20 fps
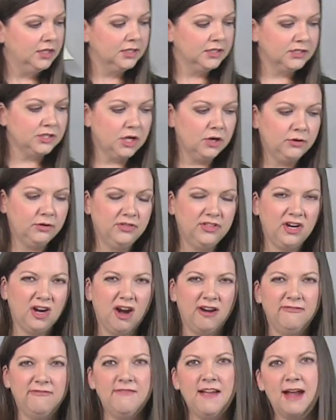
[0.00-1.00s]
So there
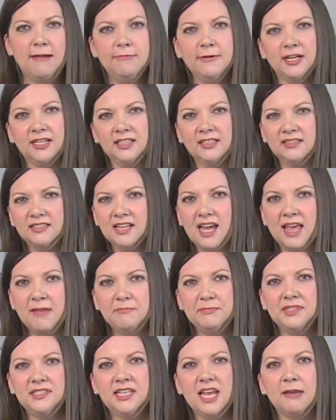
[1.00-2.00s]
are fabric
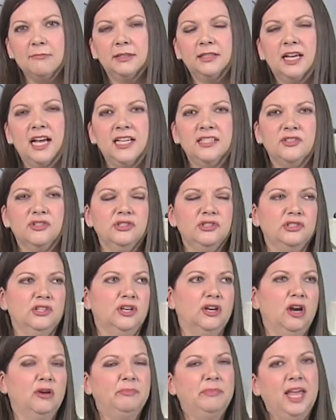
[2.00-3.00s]
type stabilizers,
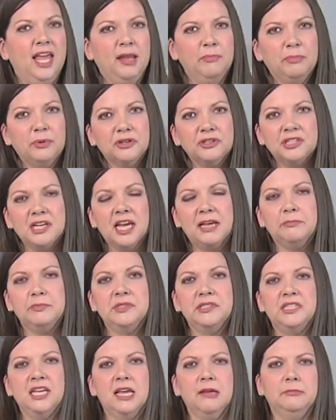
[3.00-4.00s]
there are paper type
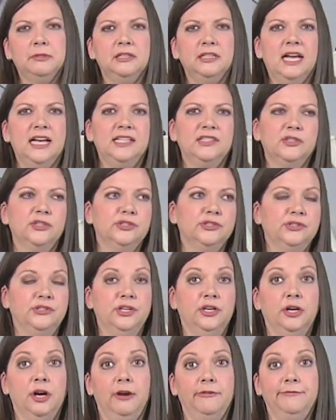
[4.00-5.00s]
stabilizers,
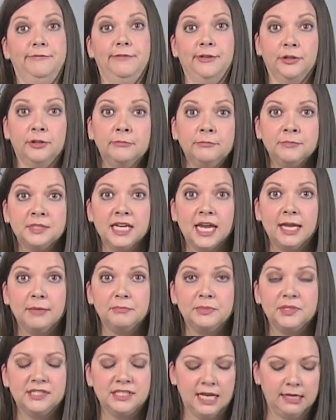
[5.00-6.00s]
there are film
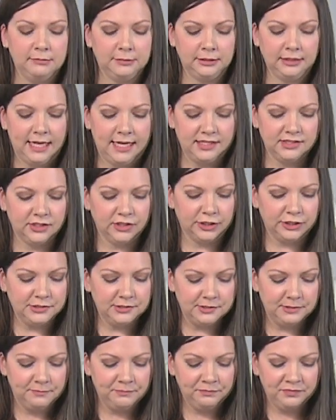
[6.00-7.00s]
type
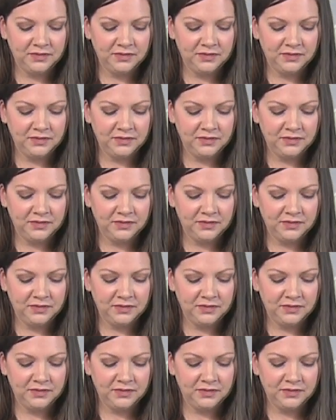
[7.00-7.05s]
stabilizers.